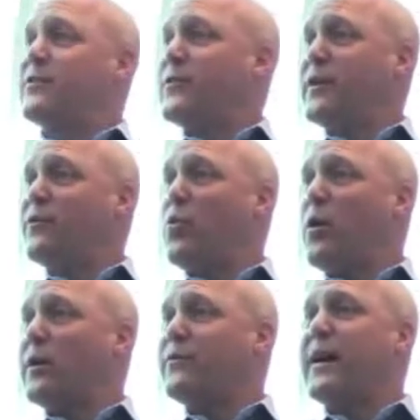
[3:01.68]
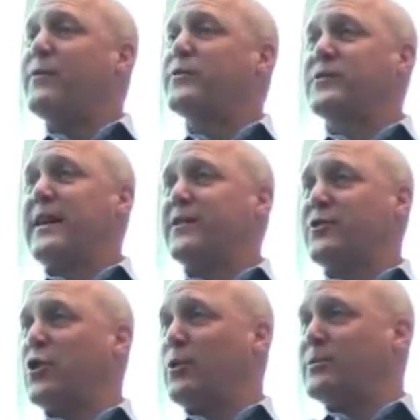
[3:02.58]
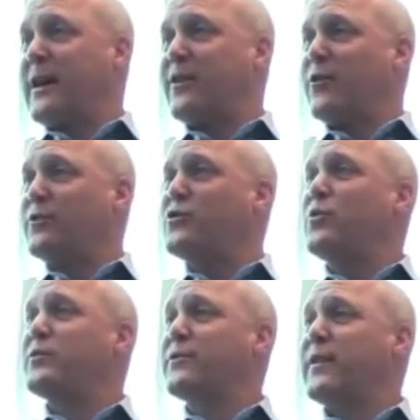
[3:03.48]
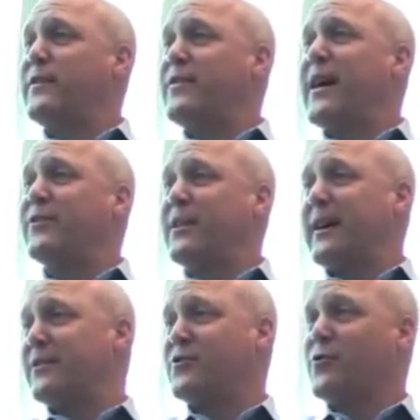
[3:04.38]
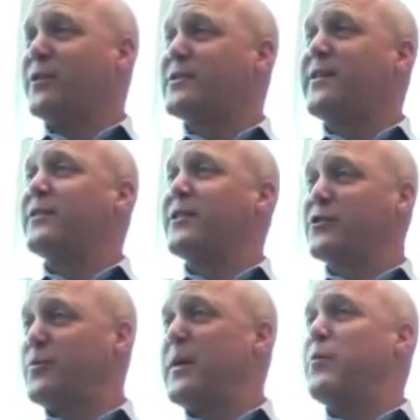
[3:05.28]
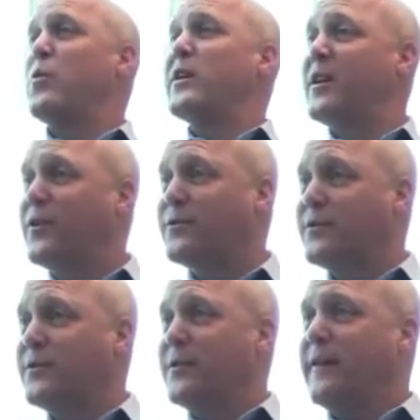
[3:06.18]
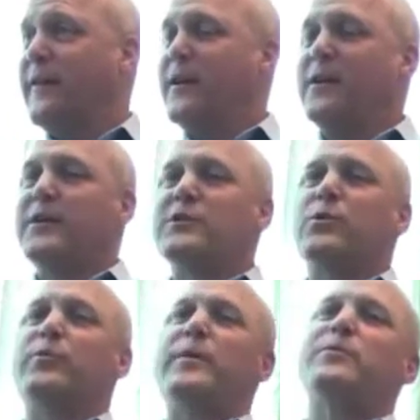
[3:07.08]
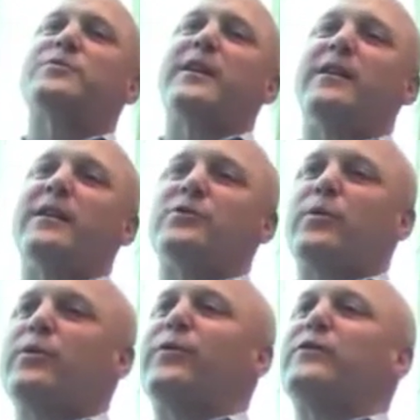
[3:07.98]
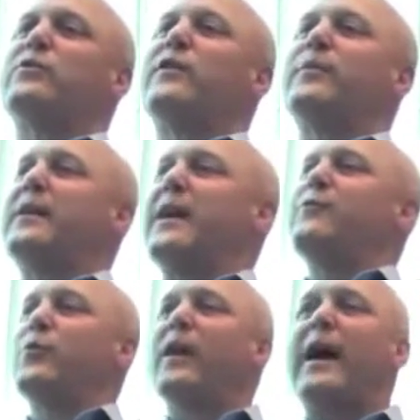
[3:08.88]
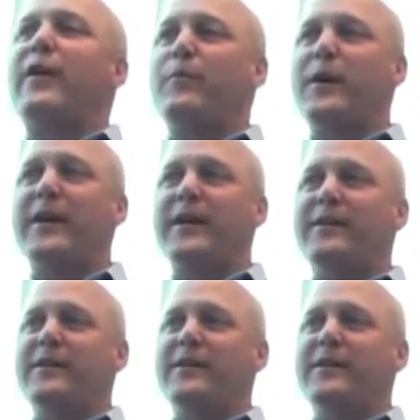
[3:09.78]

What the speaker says: feet of water, 500,000 homes got hurt, 250,000 got destroyed, 1,700 people were killed. So when people say to us, well, the federal government gave you a lot of money,